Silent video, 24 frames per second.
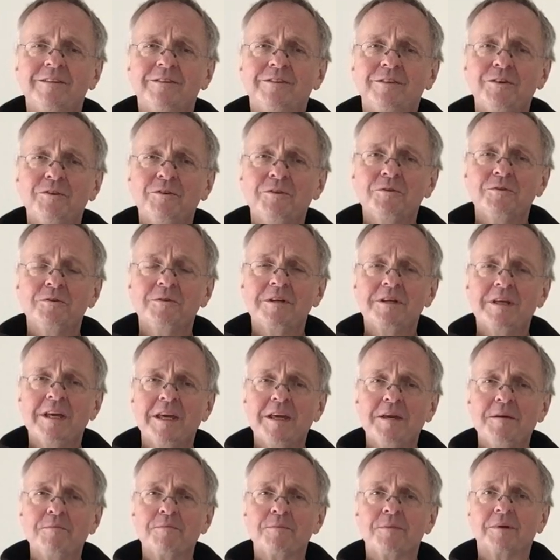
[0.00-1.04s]
Do
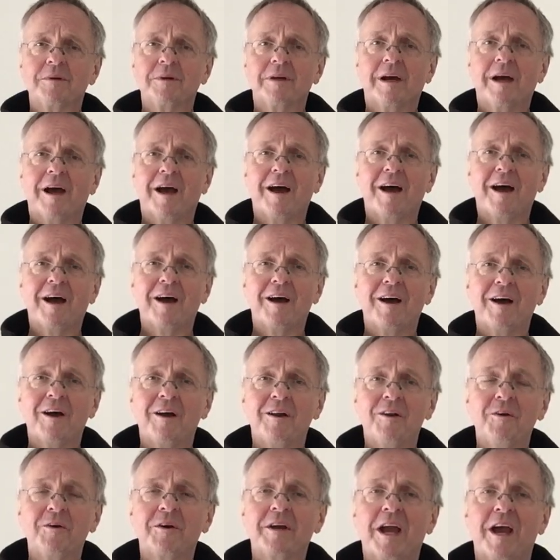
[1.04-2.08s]
keep
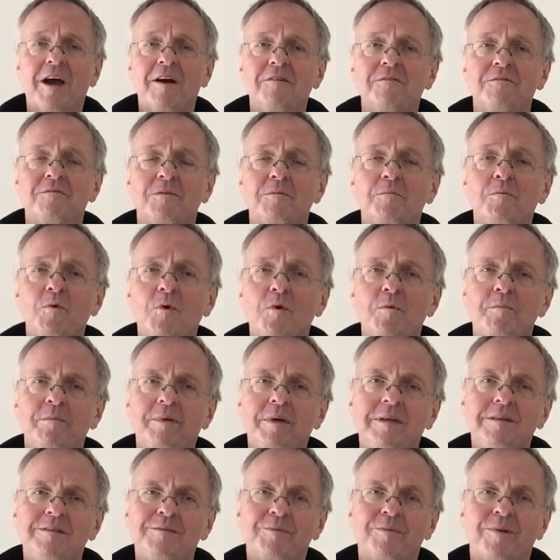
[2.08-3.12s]
a lookout for more
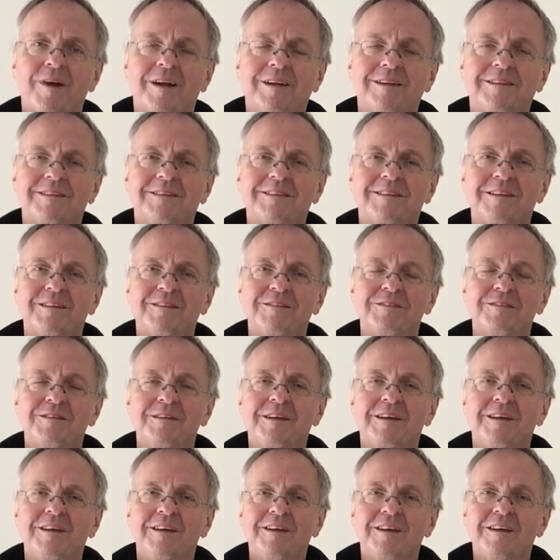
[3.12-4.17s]
peace practices
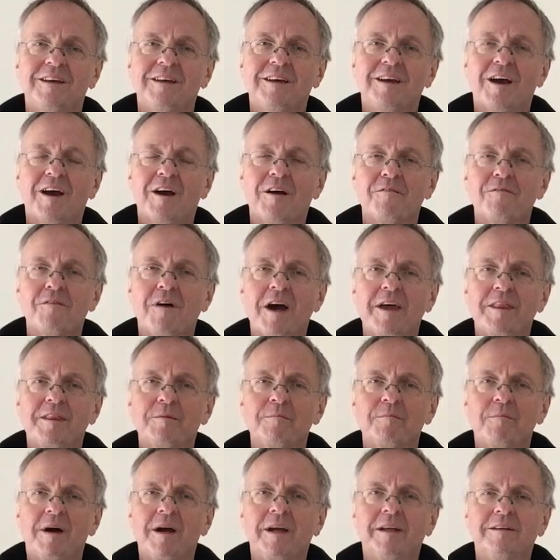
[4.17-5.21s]
via
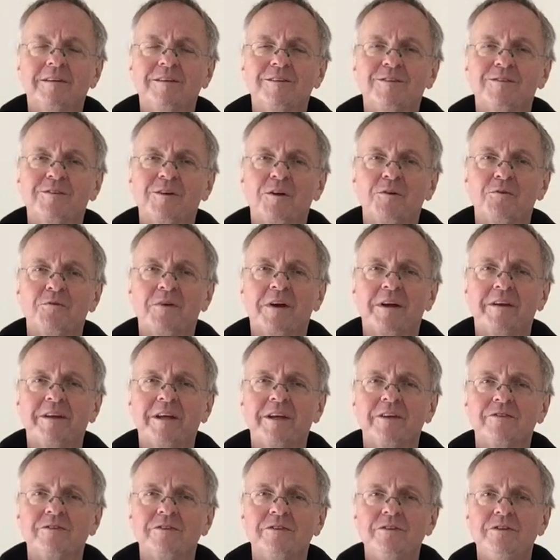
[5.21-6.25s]
the Mind and Soul
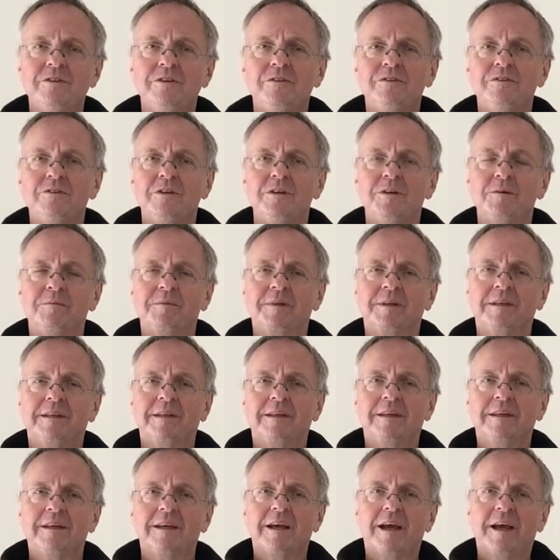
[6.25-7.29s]
Foundation YouTube,
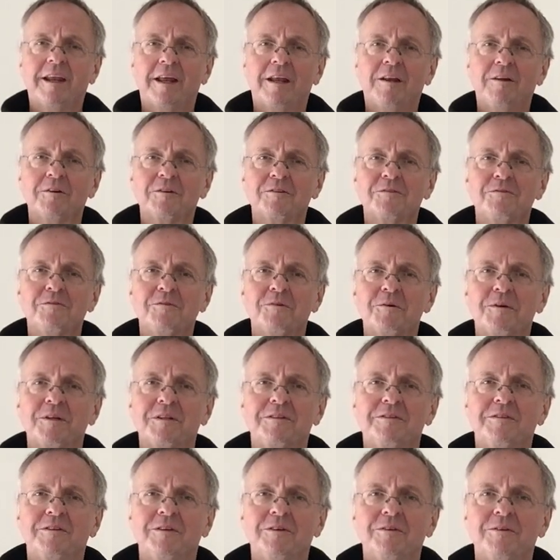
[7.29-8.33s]
and I look
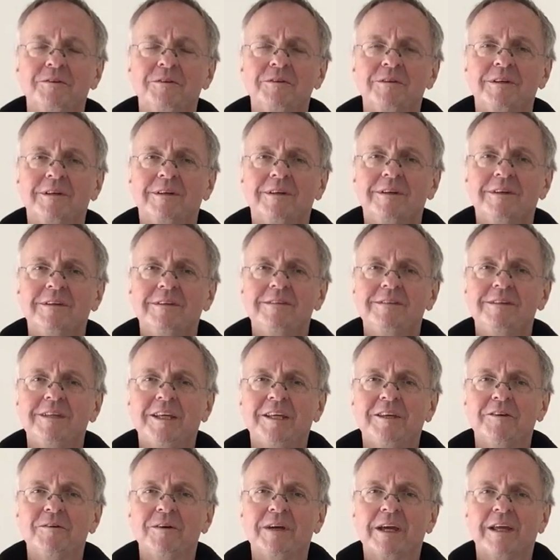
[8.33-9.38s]
forward to
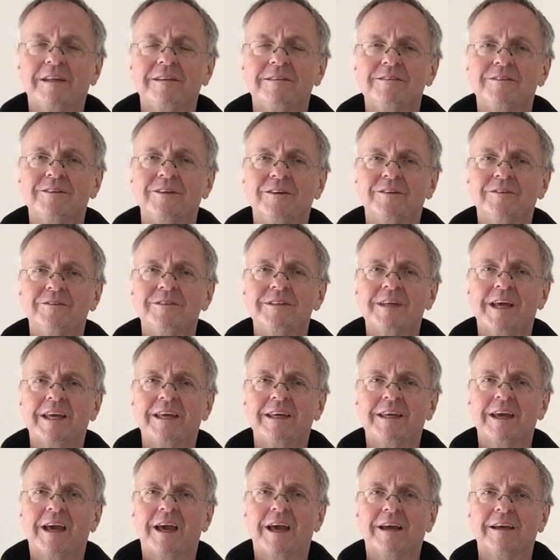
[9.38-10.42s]
seeing you again soon.
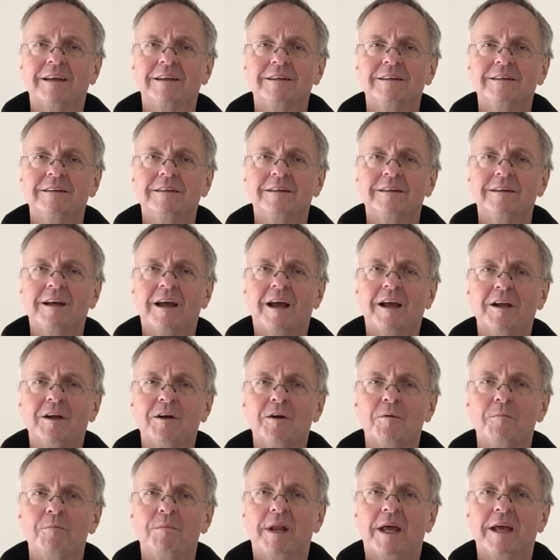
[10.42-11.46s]
Take care and
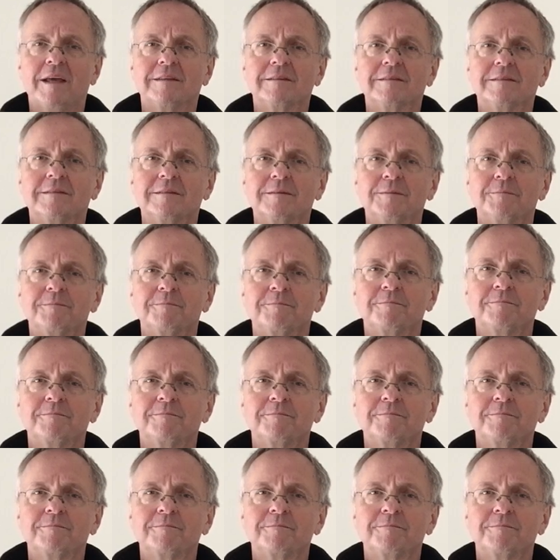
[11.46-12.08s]
God bless.